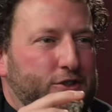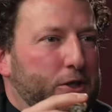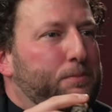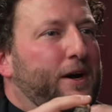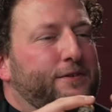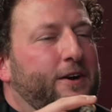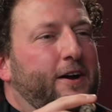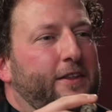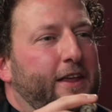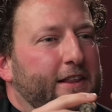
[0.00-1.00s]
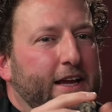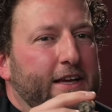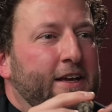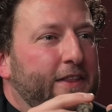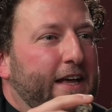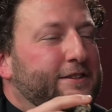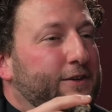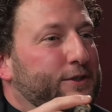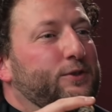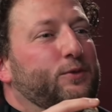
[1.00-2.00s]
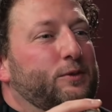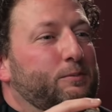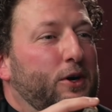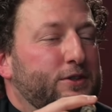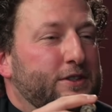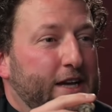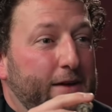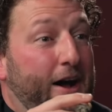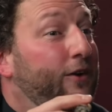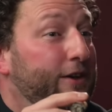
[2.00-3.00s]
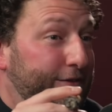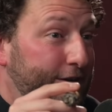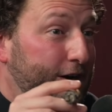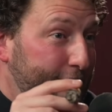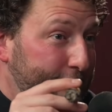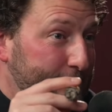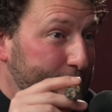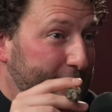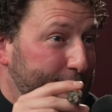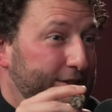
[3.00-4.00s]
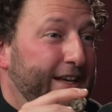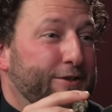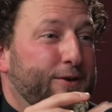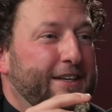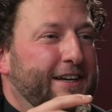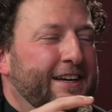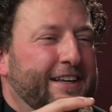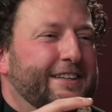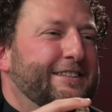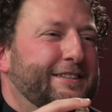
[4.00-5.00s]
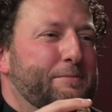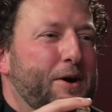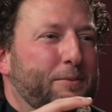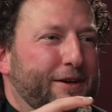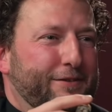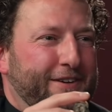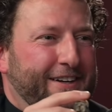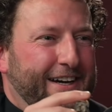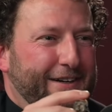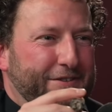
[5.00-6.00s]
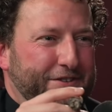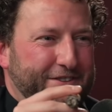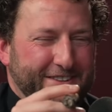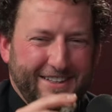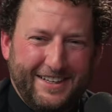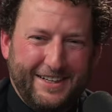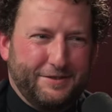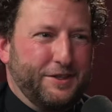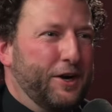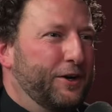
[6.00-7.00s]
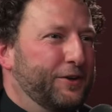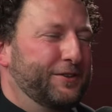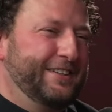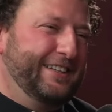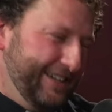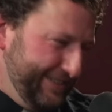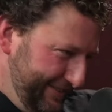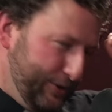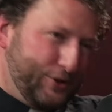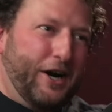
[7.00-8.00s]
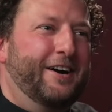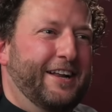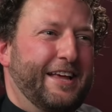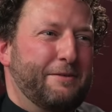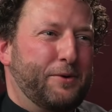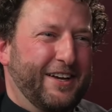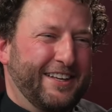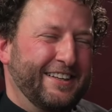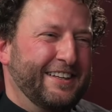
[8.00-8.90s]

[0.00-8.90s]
So you're puffing on it. They light. That's also most of the time. I'll even cough sometimes. So that's when you. This is the moment of of of no, you know, return at that point.